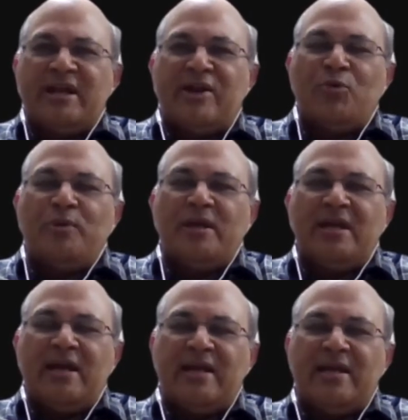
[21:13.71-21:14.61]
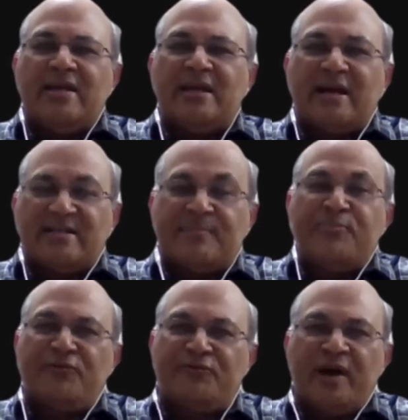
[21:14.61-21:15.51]
We tend to be
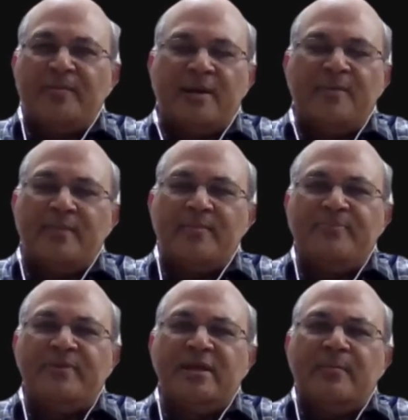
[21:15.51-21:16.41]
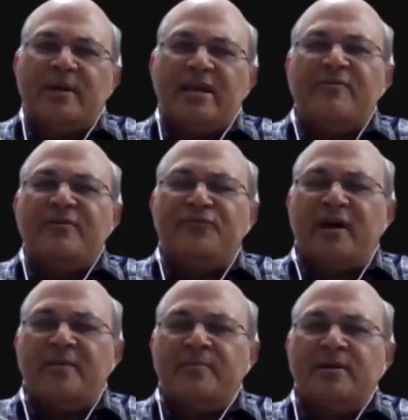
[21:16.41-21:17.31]
except for pharma, maybe, but even
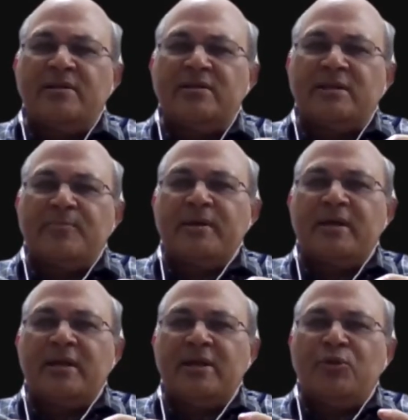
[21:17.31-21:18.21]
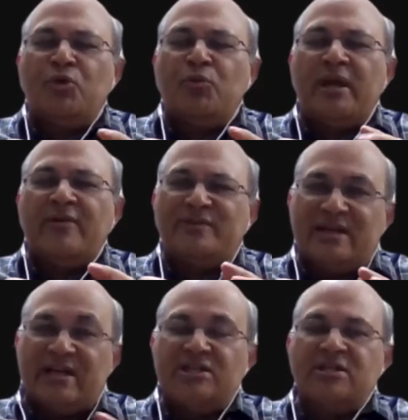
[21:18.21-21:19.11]
pharma, typically, we have
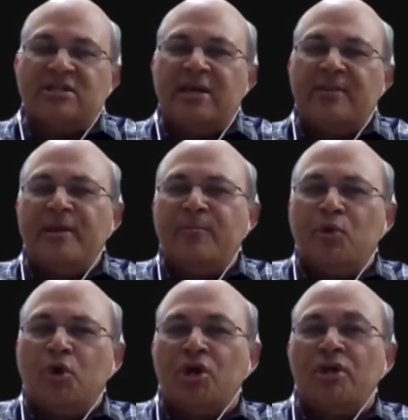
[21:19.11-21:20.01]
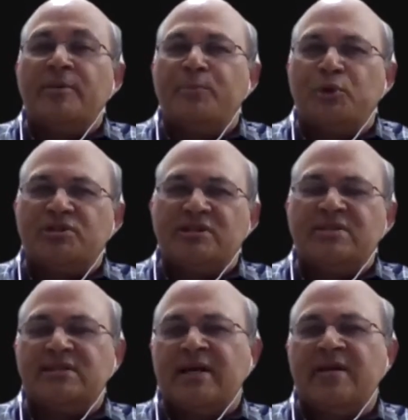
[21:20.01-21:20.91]
traditionally been more on the
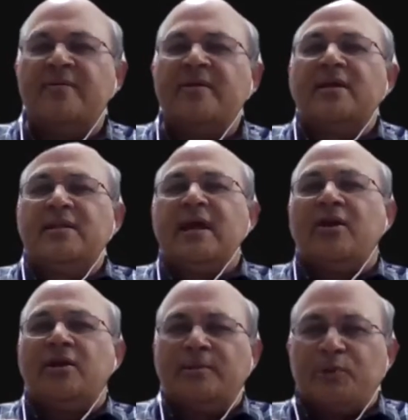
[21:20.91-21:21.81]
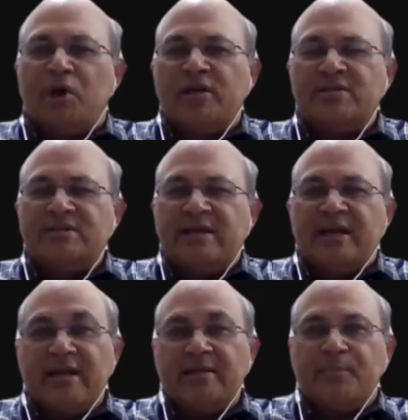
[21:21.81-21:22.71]
process side than on the product side.
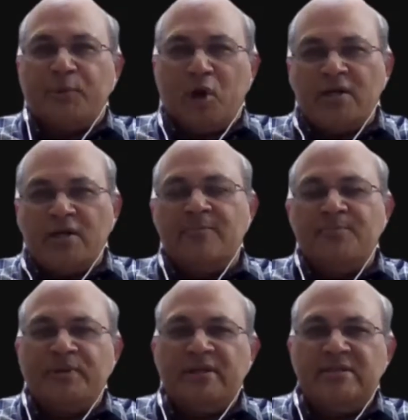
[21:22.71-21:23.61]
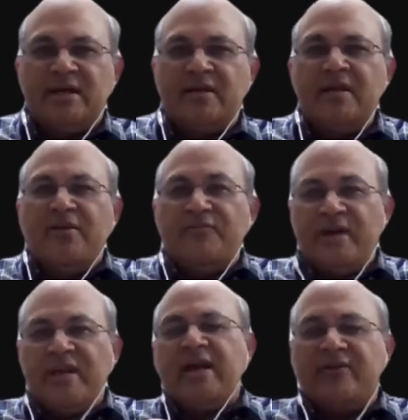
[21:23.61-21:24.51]
Again, the product companies are
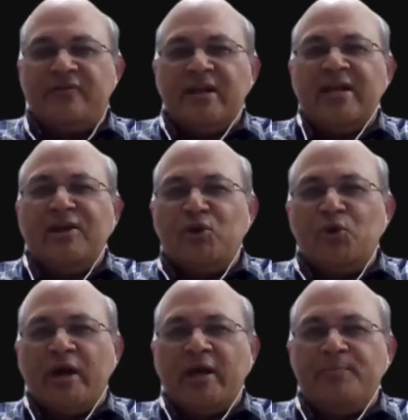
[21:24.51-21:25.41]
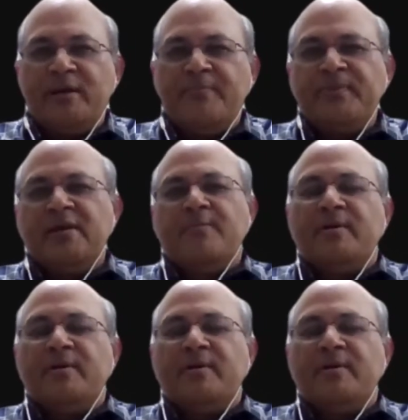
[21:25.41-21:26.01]
very heavily into IP,